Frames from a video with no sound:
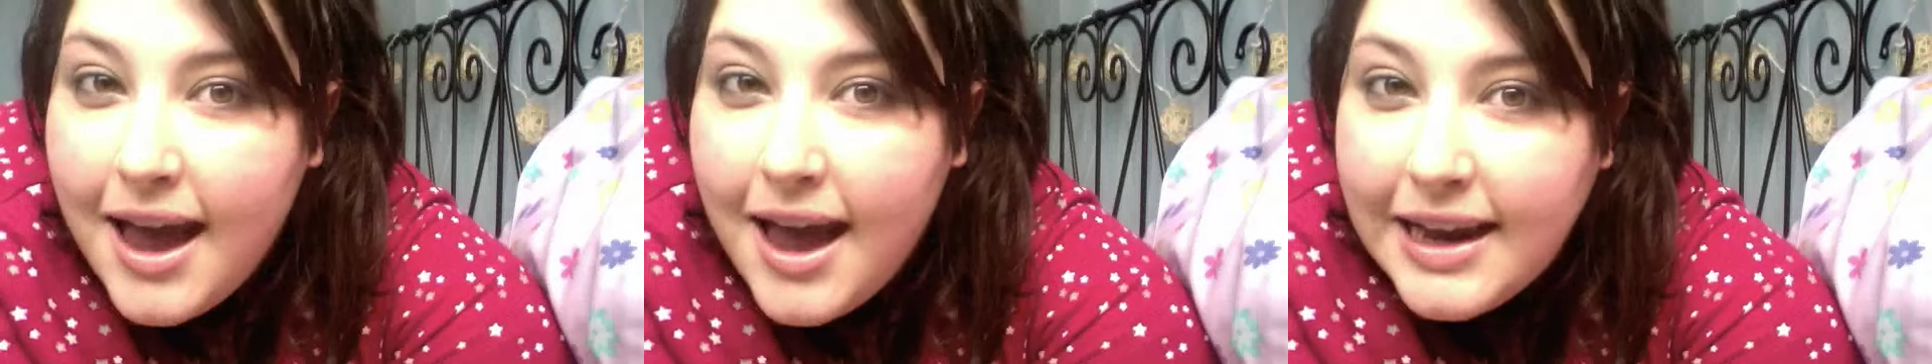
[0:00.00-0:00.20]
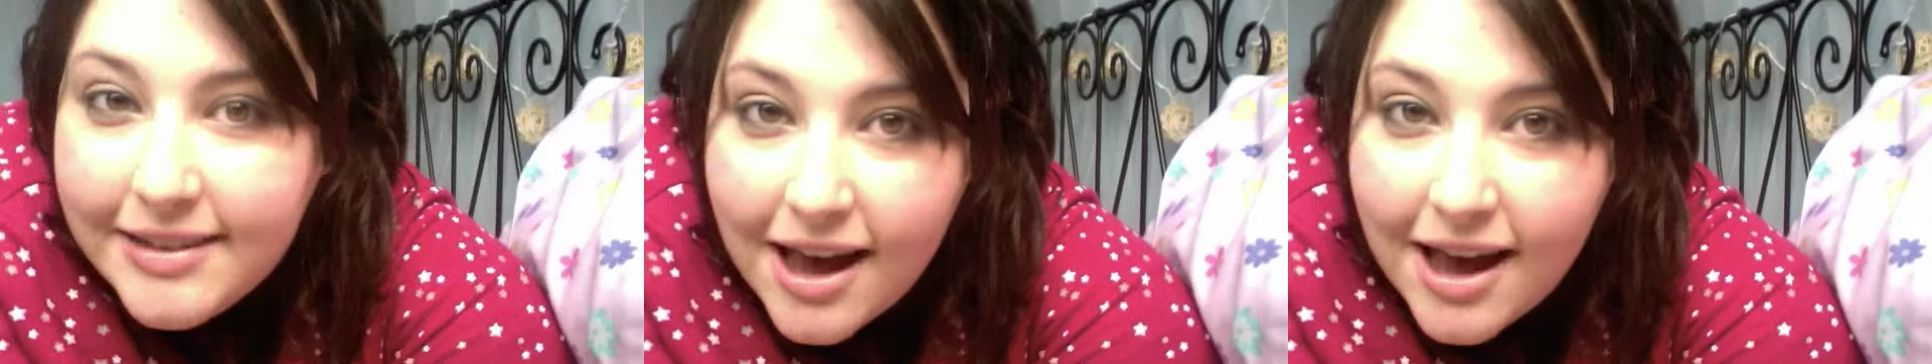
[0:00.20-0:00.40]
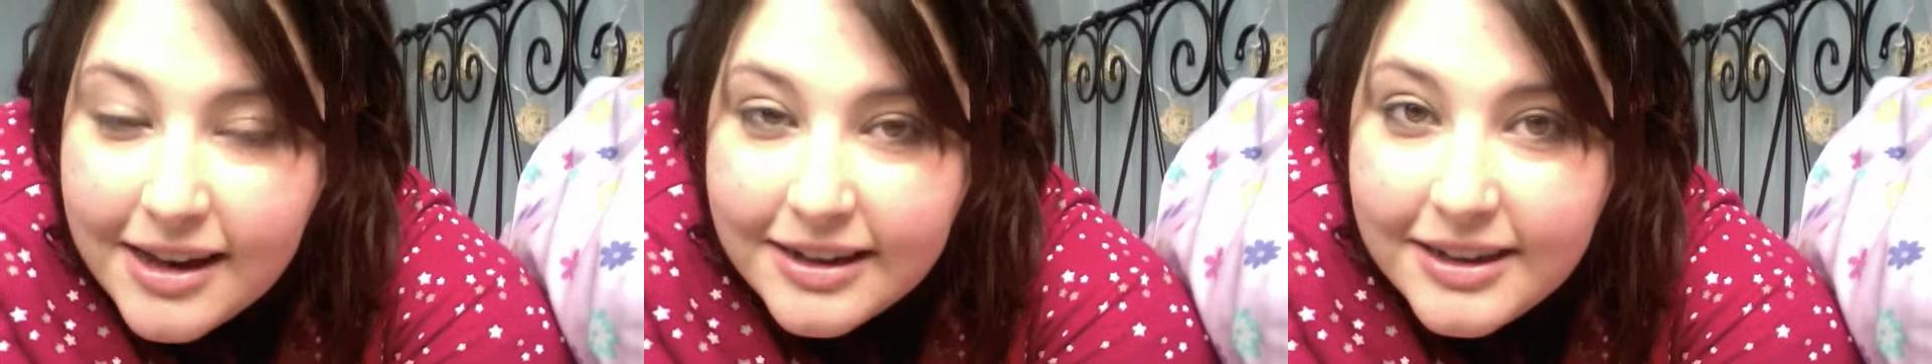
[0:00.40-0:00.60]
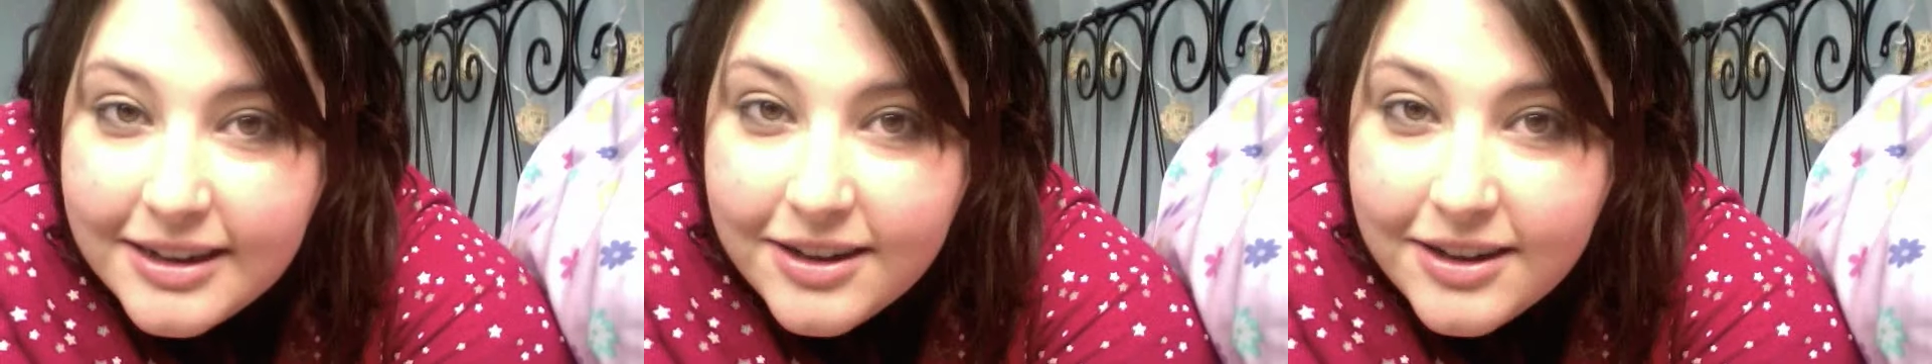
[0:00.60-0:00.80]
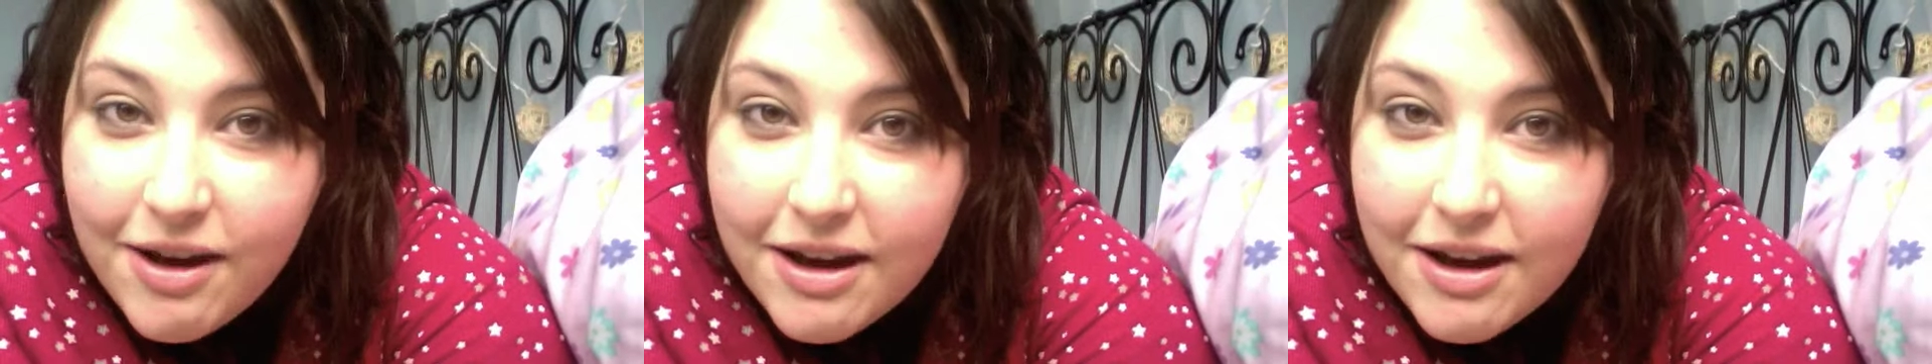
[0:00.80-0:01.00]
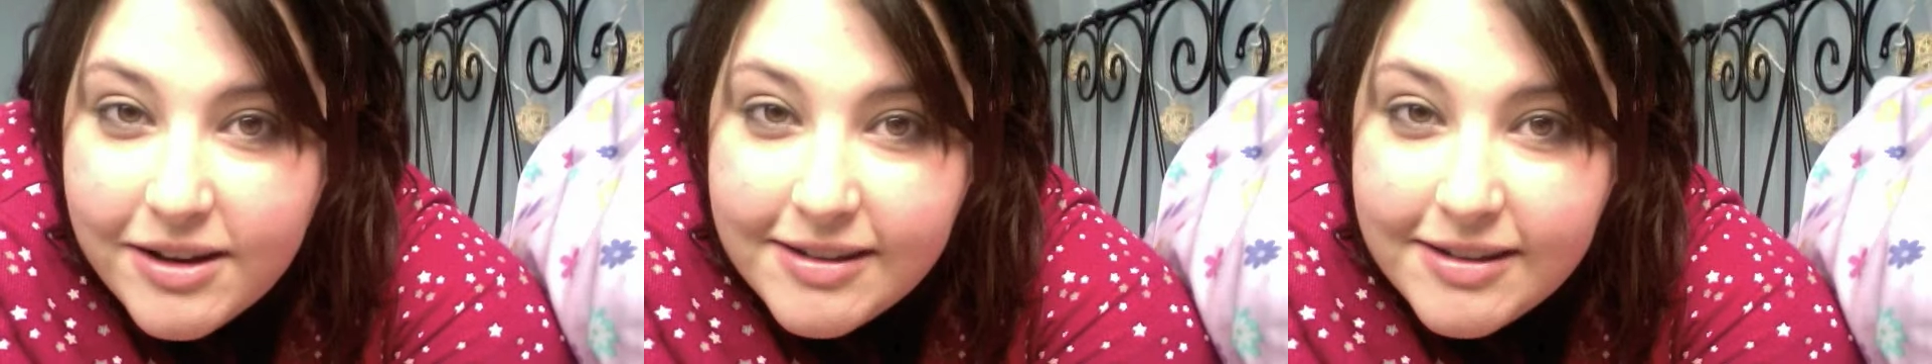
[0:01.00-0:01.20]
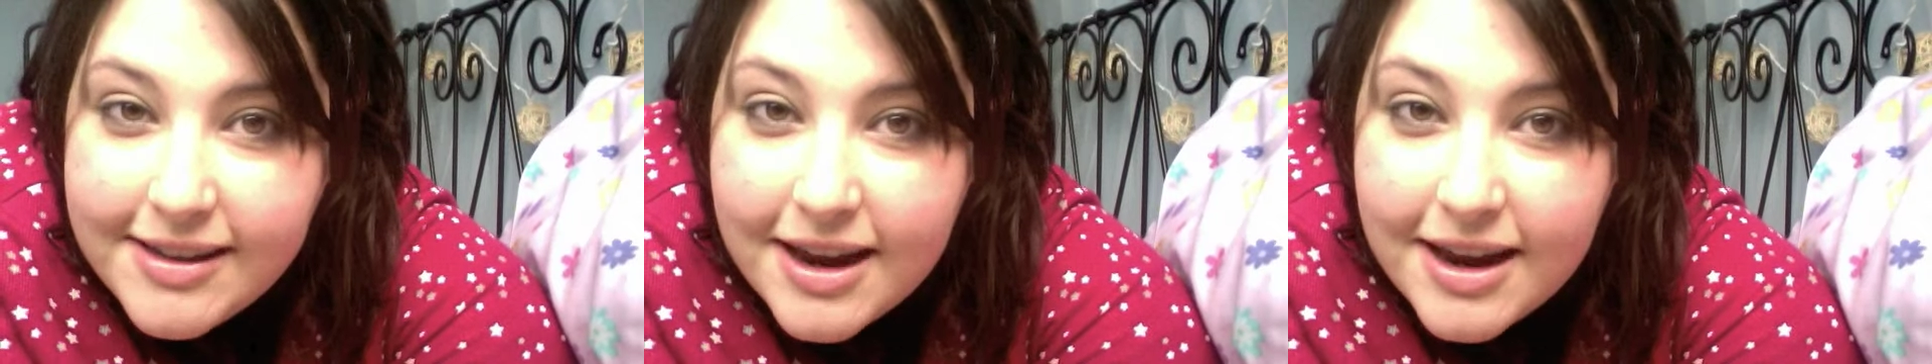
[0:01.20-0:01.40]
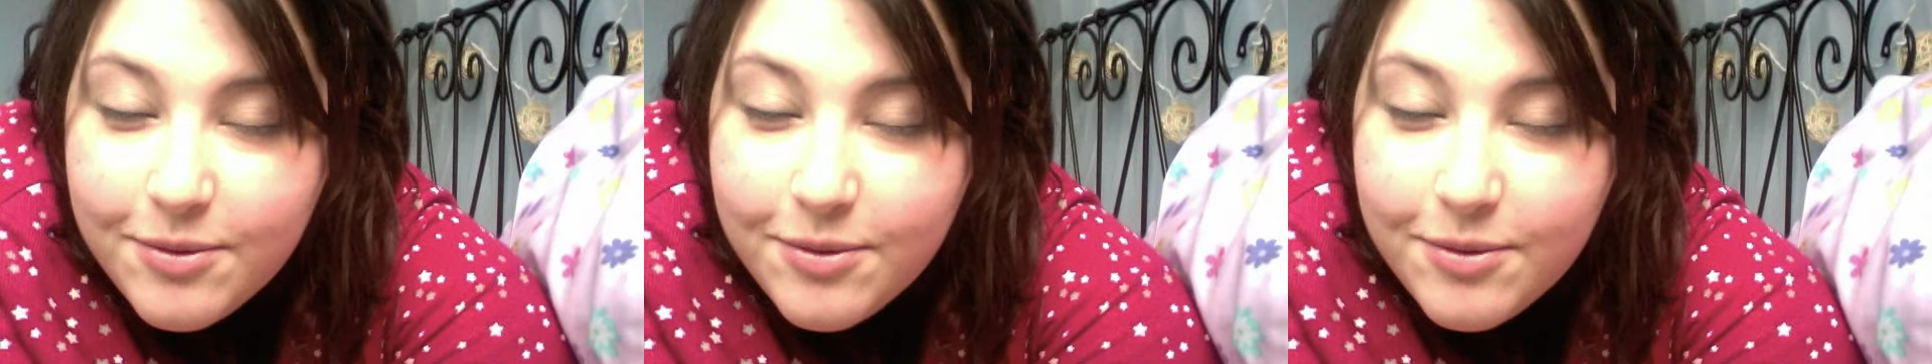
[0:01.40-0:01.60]
Hey, Tyler, you know how you
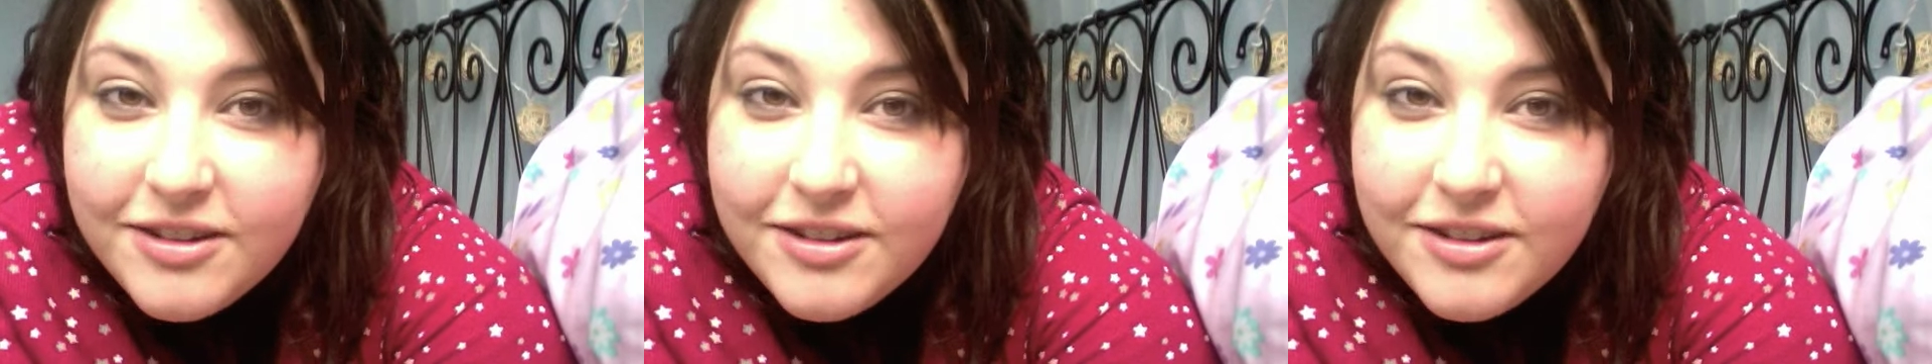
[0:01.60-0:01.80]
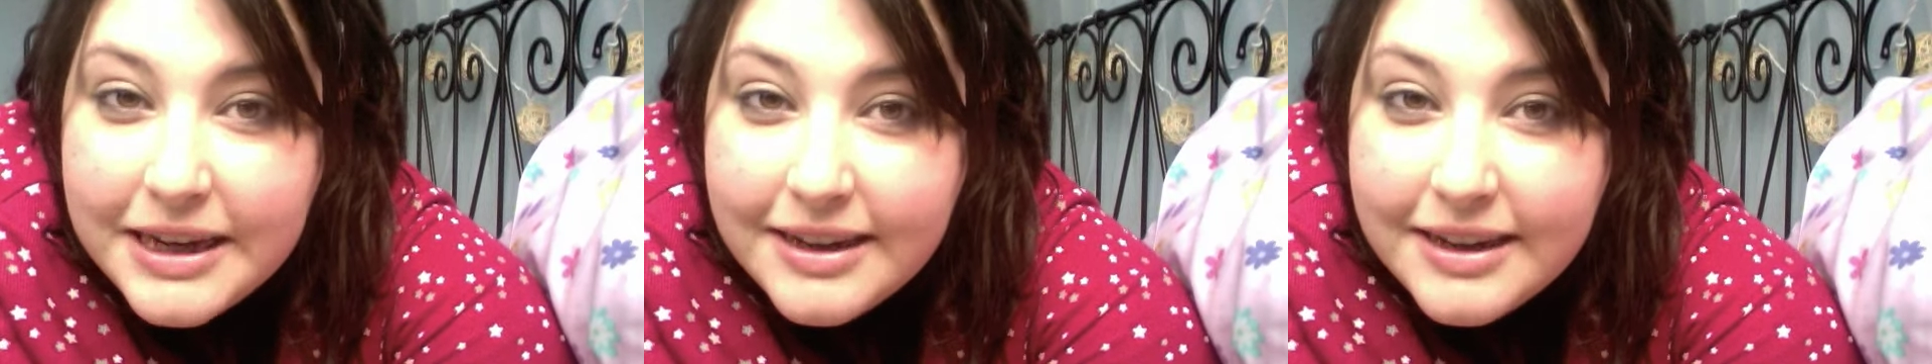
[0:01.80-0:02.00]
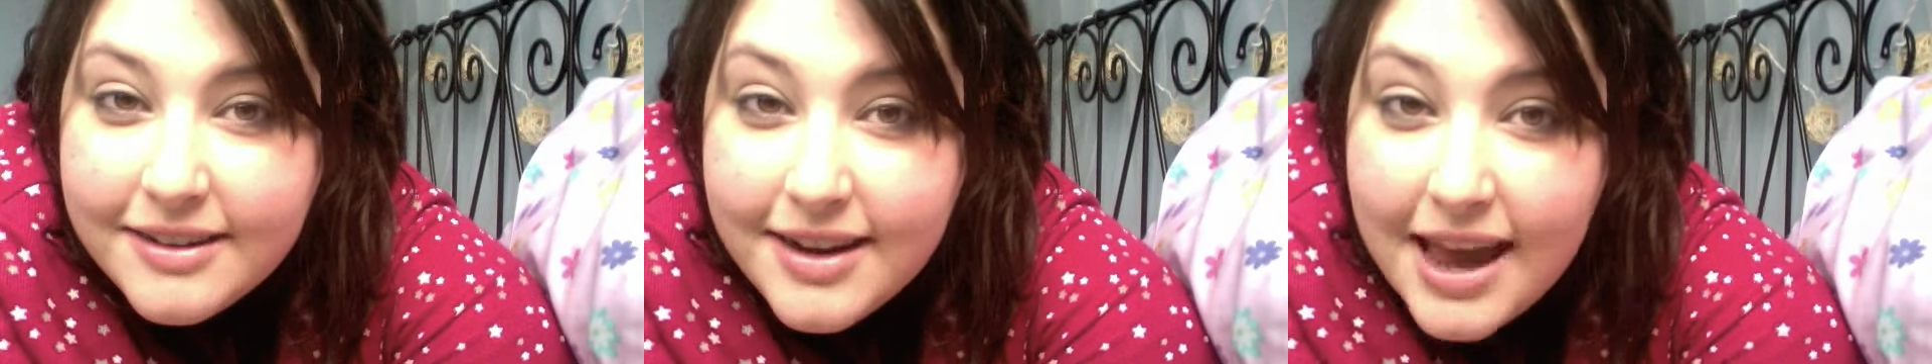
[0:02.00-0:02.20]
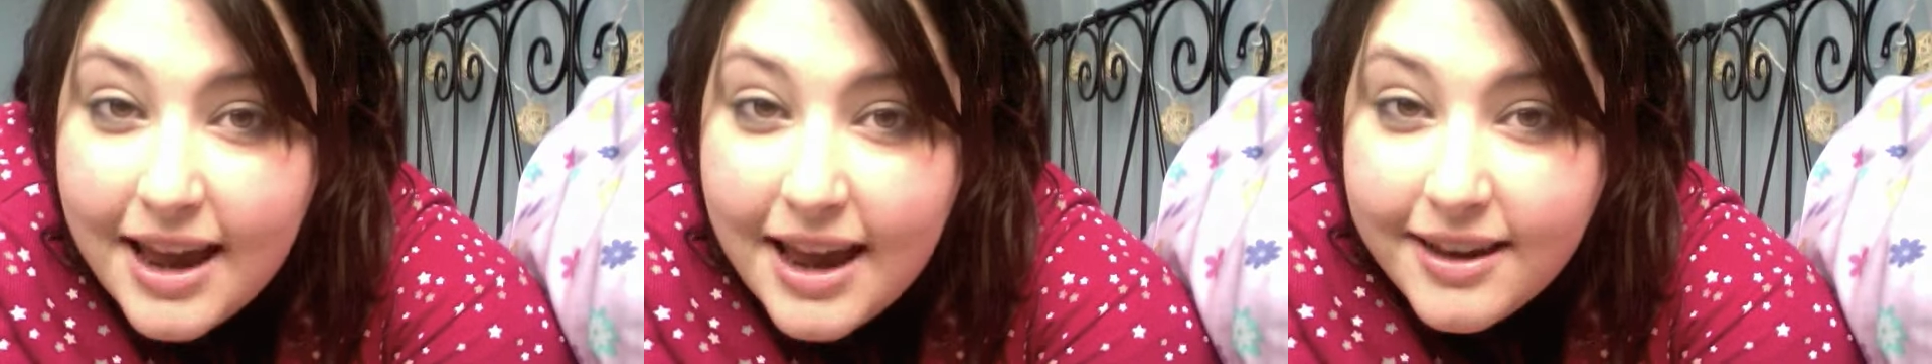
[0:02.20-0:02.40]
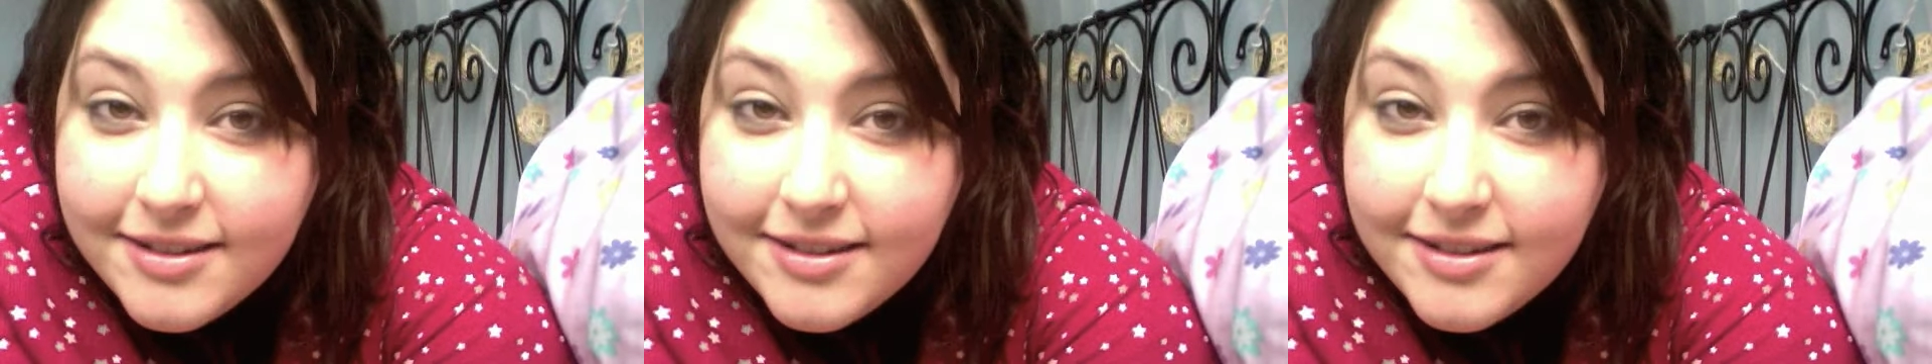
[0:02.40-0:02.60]
said we should pick a day